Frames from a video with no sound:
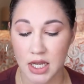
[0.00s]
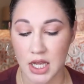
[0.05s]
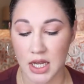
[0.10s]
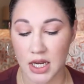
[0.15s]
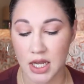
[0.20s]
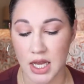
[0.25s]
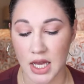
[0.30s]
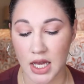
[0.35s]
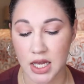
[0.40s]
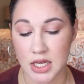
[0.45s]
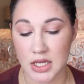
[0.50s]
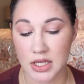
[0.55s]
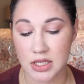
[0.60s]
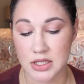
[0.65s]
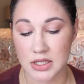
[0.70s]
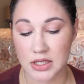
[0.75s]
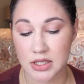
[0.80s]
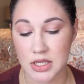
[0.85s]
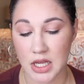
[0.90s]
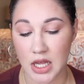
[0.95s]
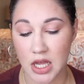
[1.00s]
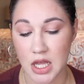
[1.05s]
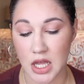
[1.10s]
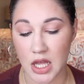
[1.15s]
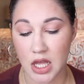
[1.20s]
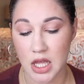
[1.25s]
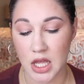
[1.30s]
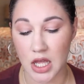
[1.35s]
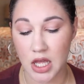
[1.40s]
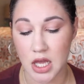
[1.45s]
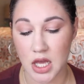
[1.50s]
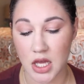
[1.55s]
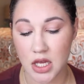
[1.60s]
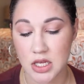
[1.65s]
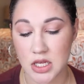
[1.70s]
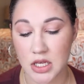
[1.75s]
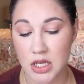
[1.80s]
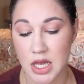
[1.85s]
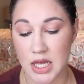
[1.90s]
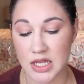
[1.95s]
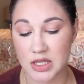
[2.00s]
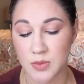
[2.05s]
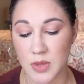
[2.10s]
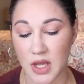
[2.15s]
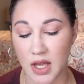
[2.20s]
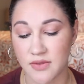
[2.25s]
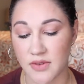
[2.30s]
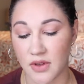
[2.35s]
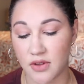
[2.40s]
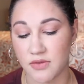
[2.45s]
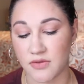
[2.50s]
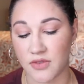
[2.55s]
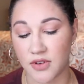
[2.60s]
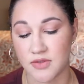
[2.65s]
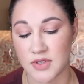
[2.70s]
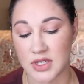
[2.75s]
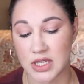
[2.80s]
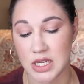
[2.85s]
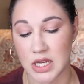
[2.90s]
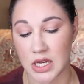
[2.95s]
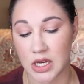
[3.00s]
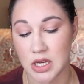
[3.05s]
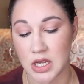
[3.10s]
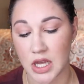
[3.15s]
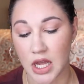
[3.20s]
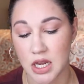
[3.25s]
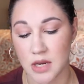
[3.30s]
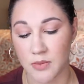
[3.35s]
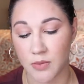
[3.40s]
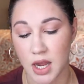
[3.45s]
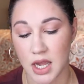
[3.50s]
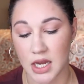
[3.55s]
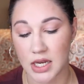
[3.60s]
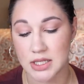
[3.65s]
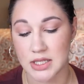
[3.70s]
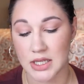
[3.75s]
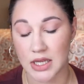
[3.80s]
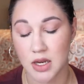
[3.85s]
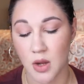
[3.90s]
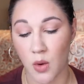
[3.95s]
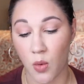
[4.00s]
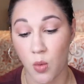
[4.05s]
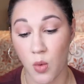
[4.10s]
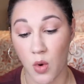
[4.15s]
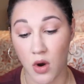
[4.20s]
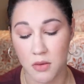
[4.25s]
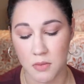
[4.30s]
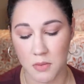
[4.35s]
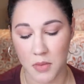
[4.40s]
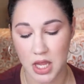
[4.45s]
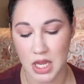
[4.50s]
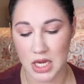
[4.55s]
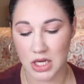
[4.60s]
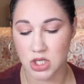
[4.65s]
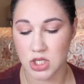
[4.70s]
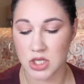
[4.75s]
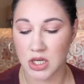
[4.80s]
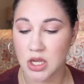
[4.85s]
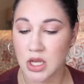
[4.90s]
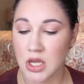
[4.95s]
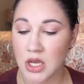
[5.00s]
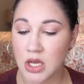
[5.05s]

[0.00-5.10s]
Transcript: and it has a SPF of 15, and mine is in warm beige.